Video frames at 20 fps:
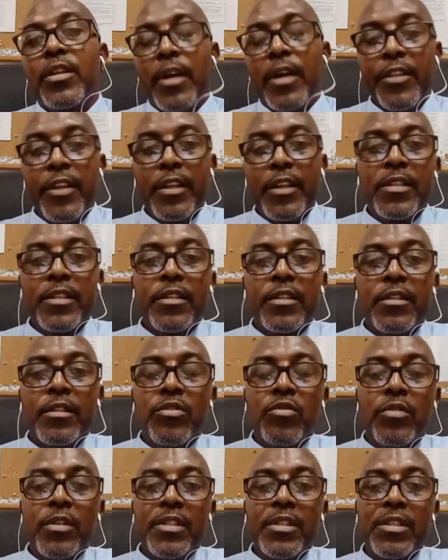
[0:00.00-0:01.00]
I think they
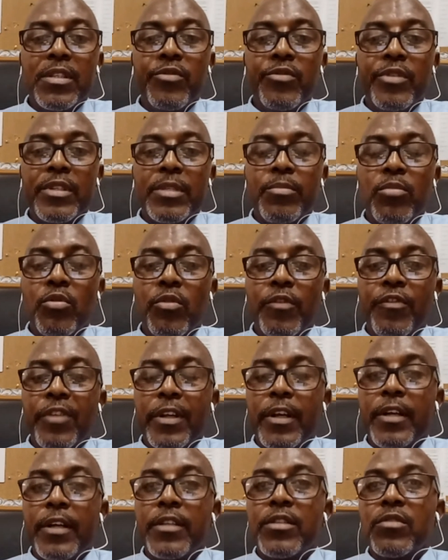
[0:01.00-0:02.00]
took a serious blow with
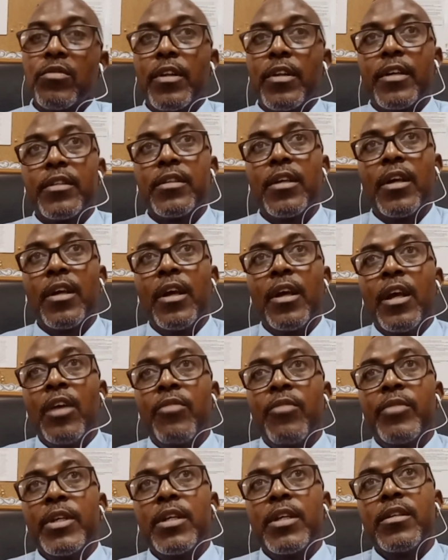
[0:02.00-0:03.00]
regards to that,
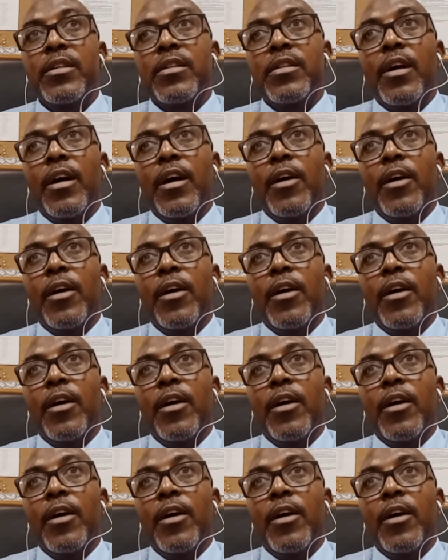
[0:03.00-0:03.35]
because